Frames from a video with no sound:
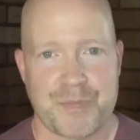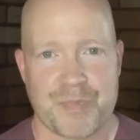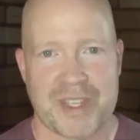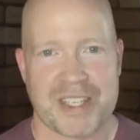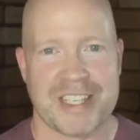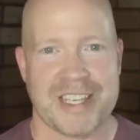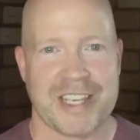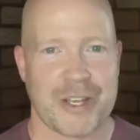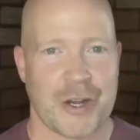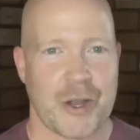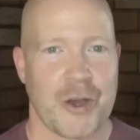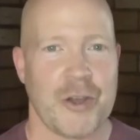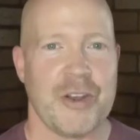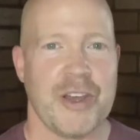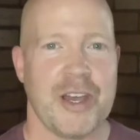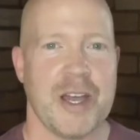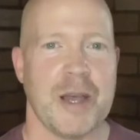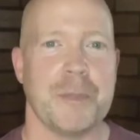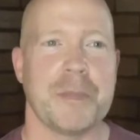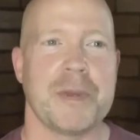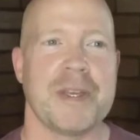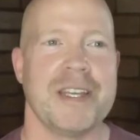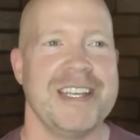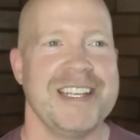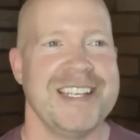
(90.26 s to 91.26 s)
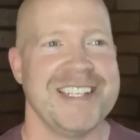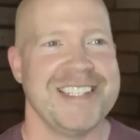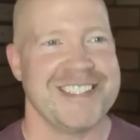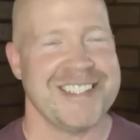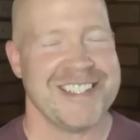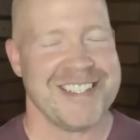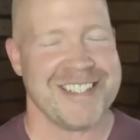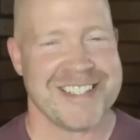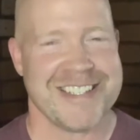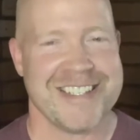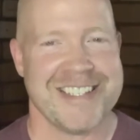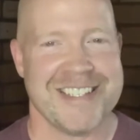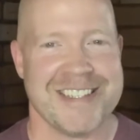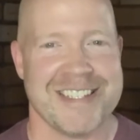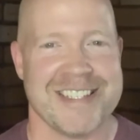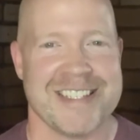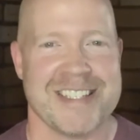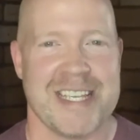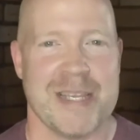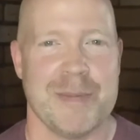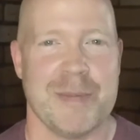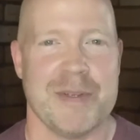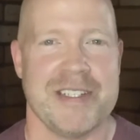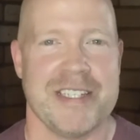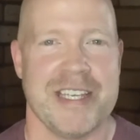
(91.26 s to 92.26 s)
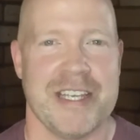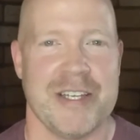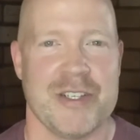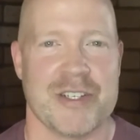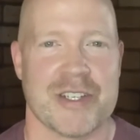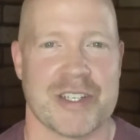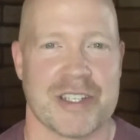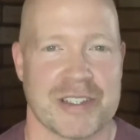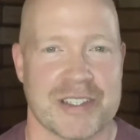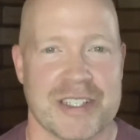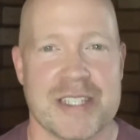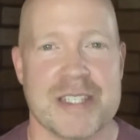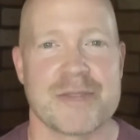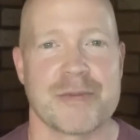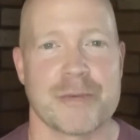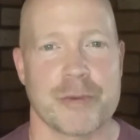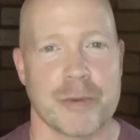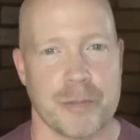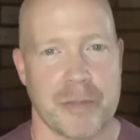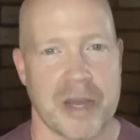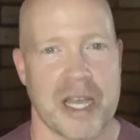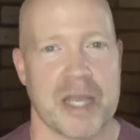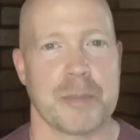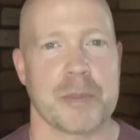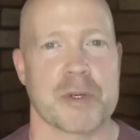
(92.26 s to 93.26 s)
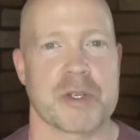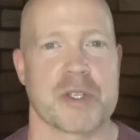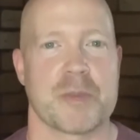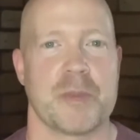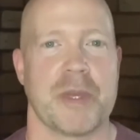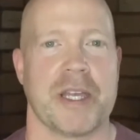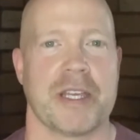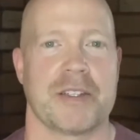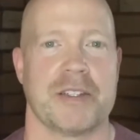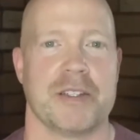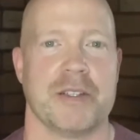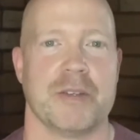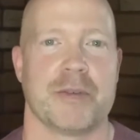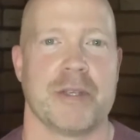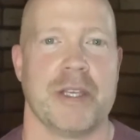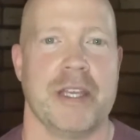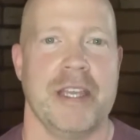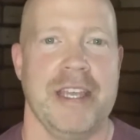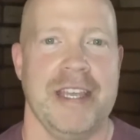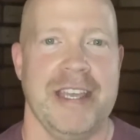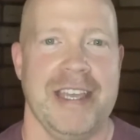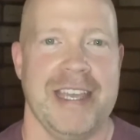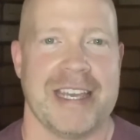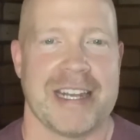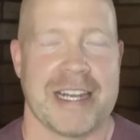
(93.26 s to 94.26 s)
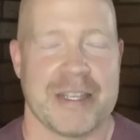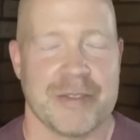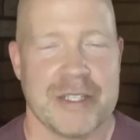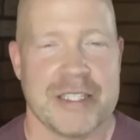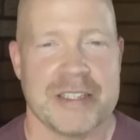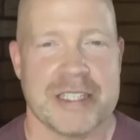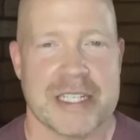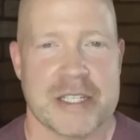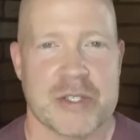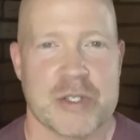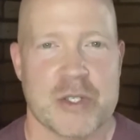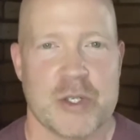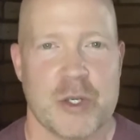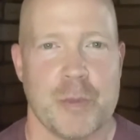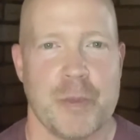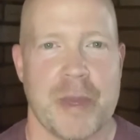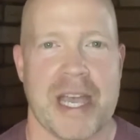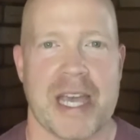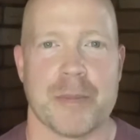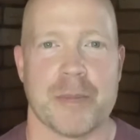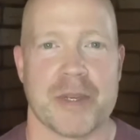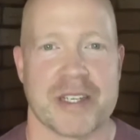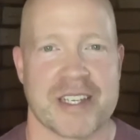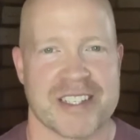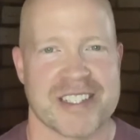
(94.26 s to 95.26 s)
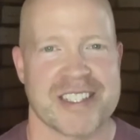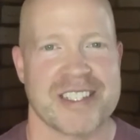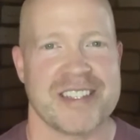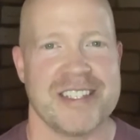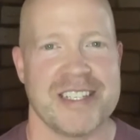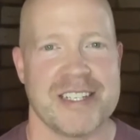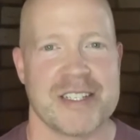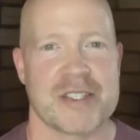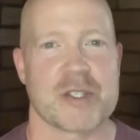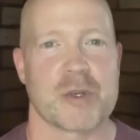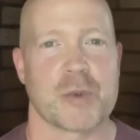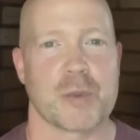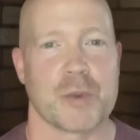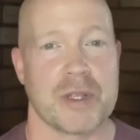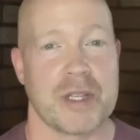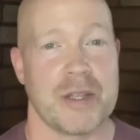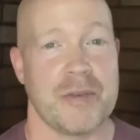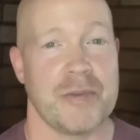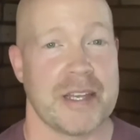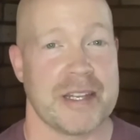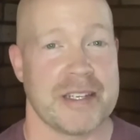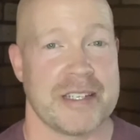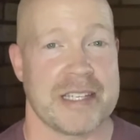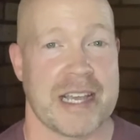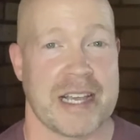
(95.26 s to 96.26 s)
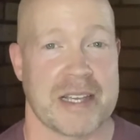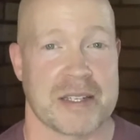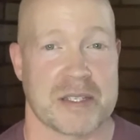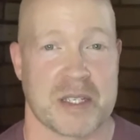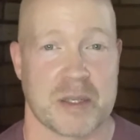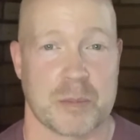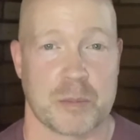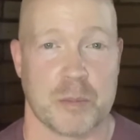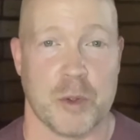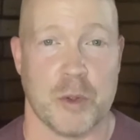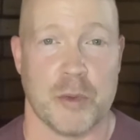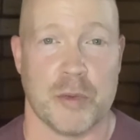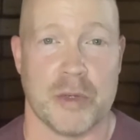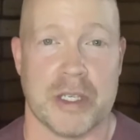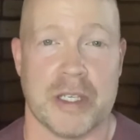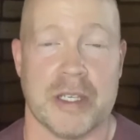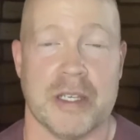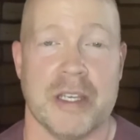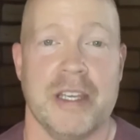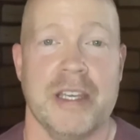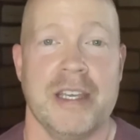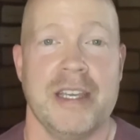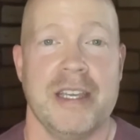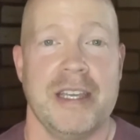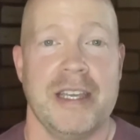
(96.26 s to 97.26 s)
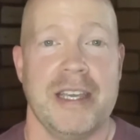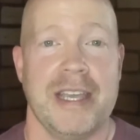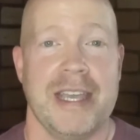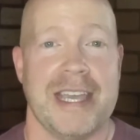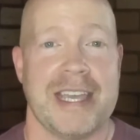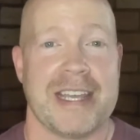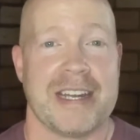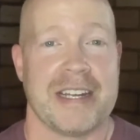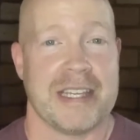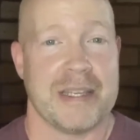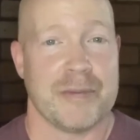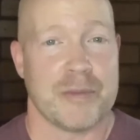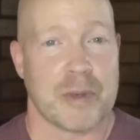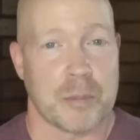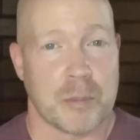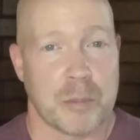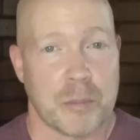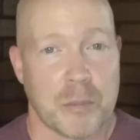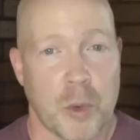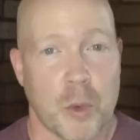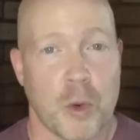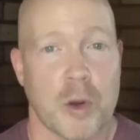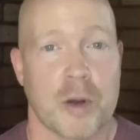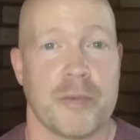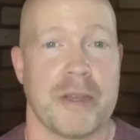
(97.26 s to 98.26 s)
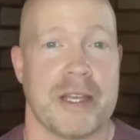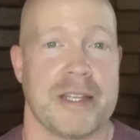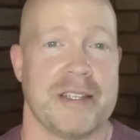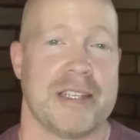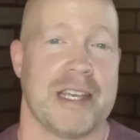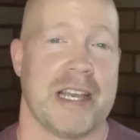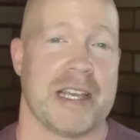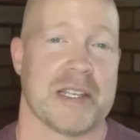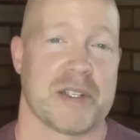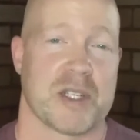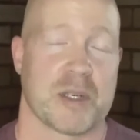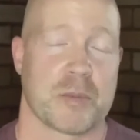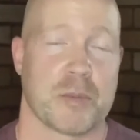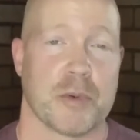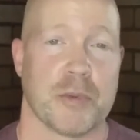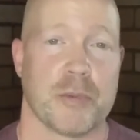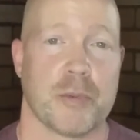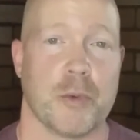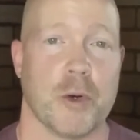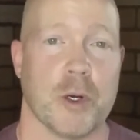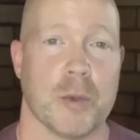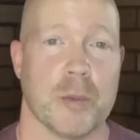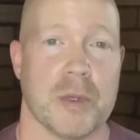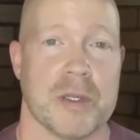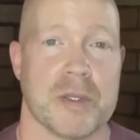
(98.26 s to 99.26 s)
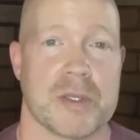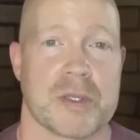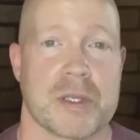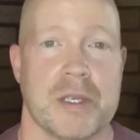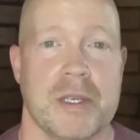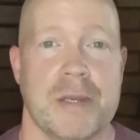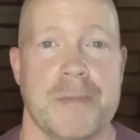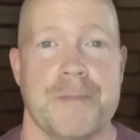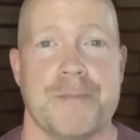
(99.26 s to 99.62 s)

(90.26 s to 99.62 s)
Get On Up doesn't get the same attention, at least from my perspective. And I think that's too bad because I think it's a really fantastic movie and an even more fantastic performance.